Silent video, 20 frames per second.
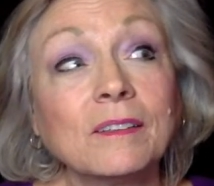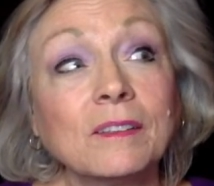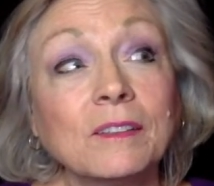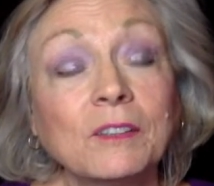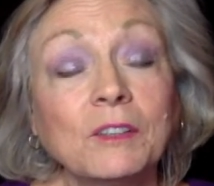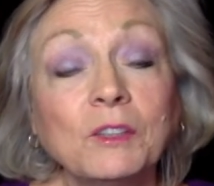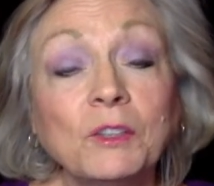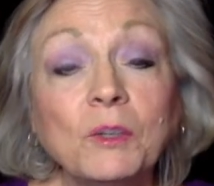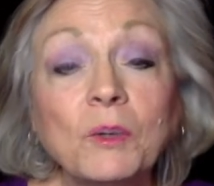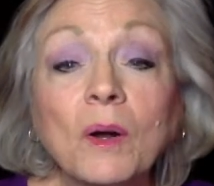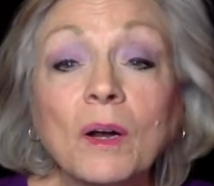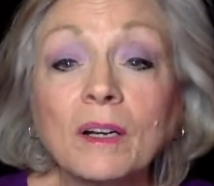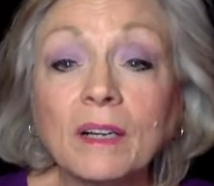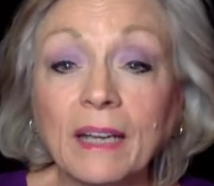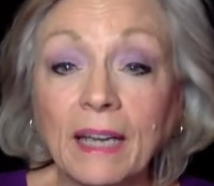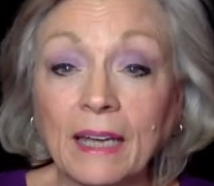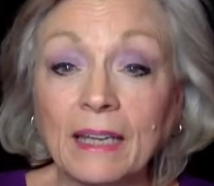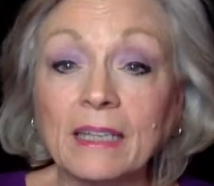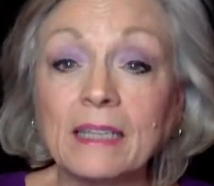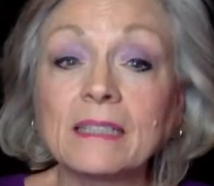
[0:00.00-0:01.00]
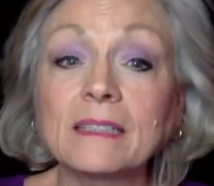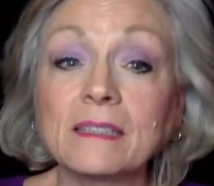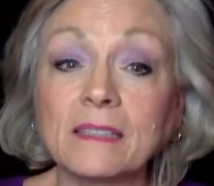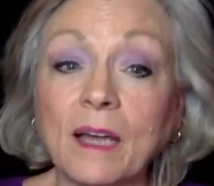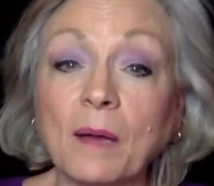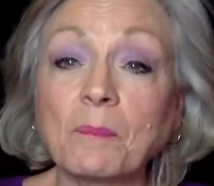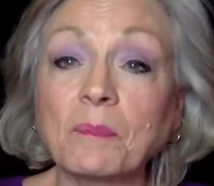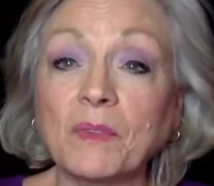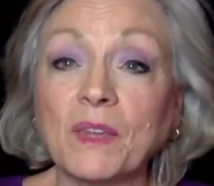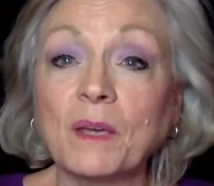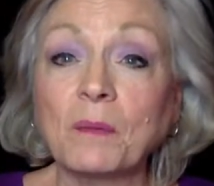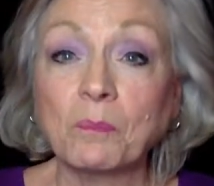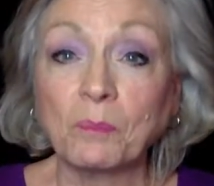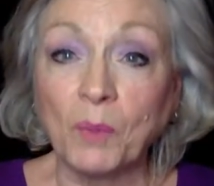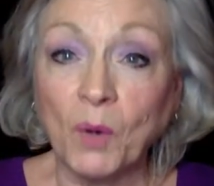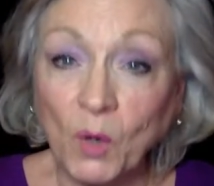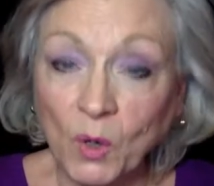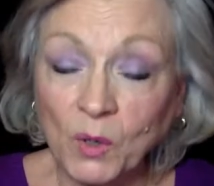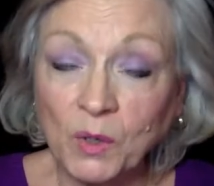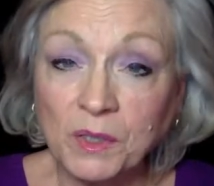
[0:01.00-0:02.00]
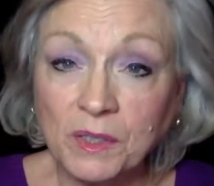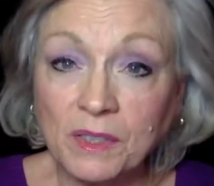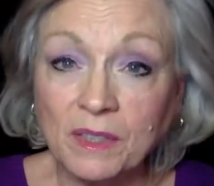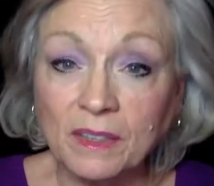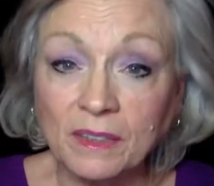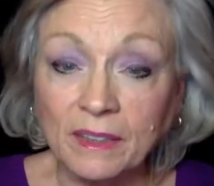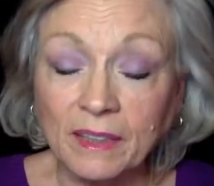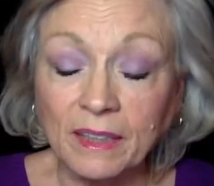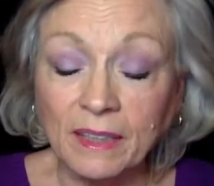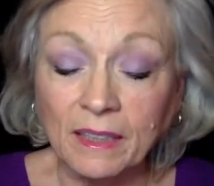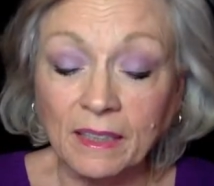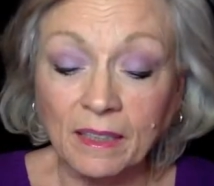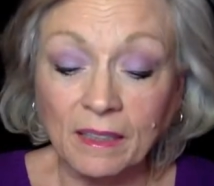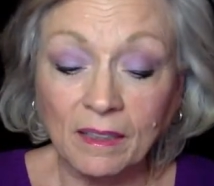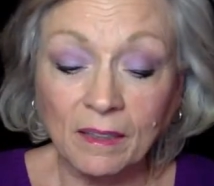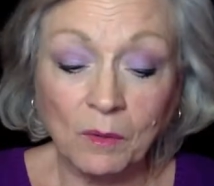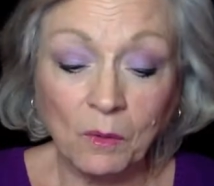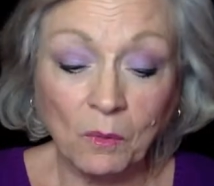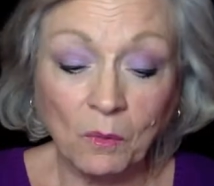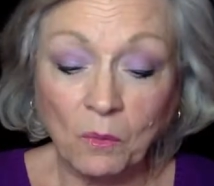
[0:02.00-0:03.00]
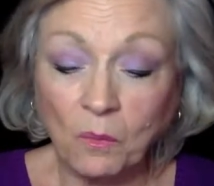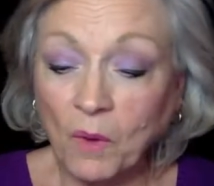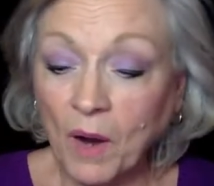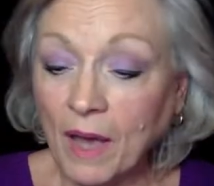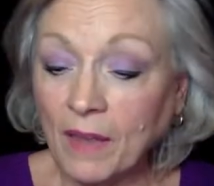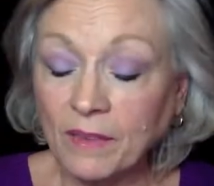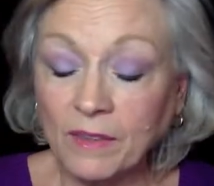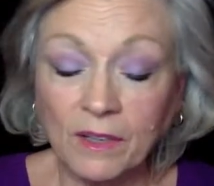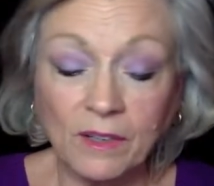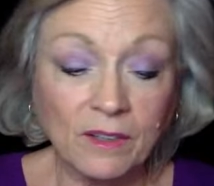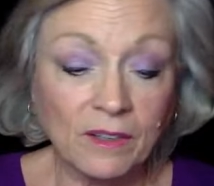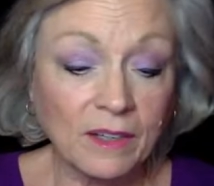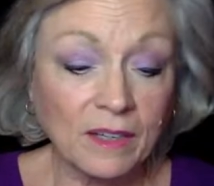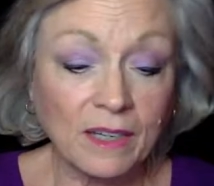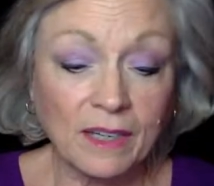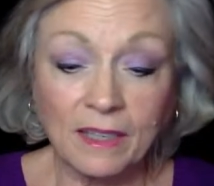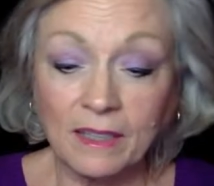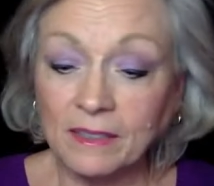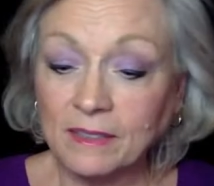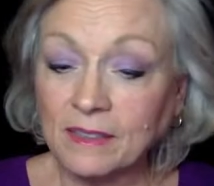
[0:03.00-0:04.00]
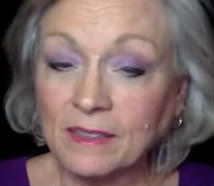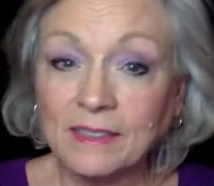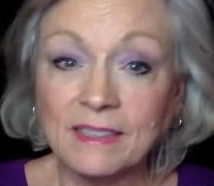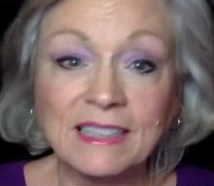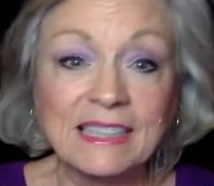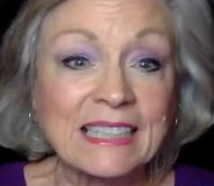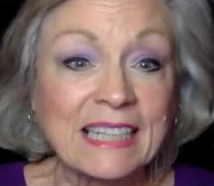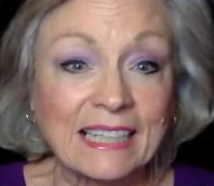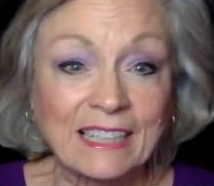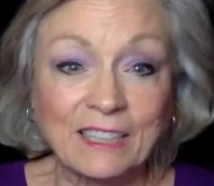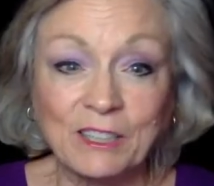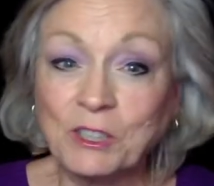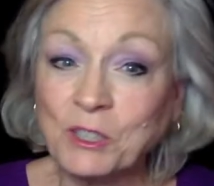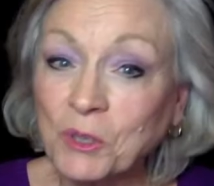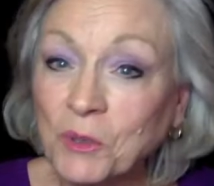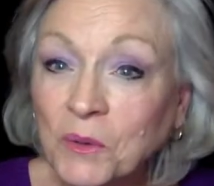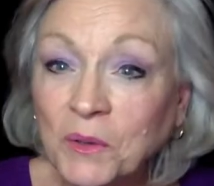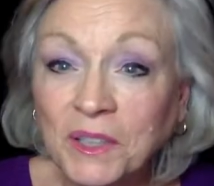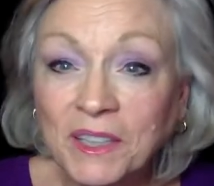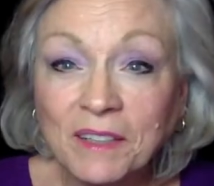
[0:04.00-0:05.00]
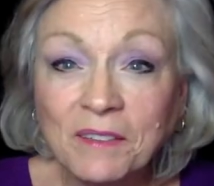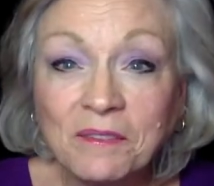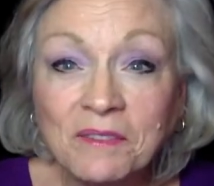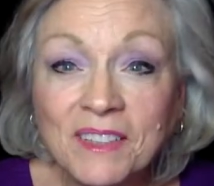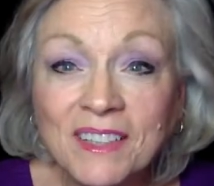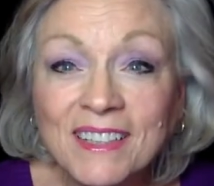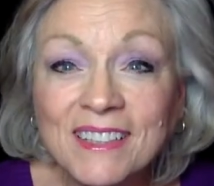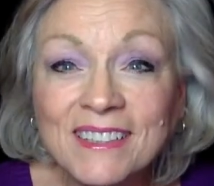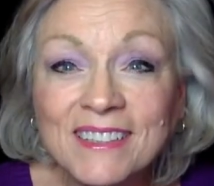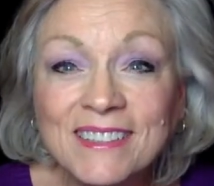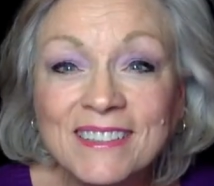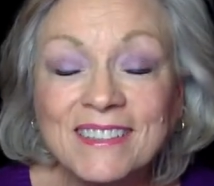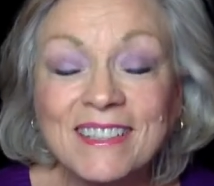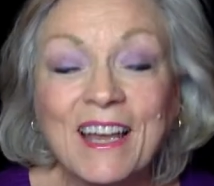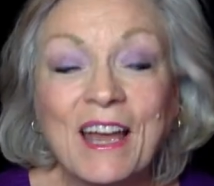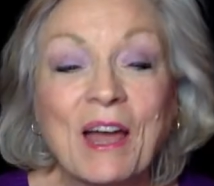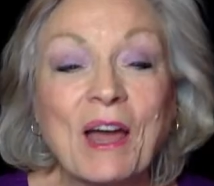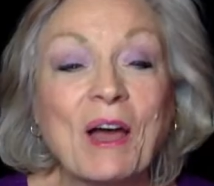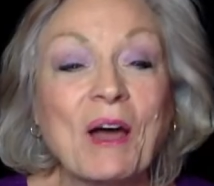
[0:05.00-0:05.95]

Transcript: you are getting something personally, whether it's stick to itiveness,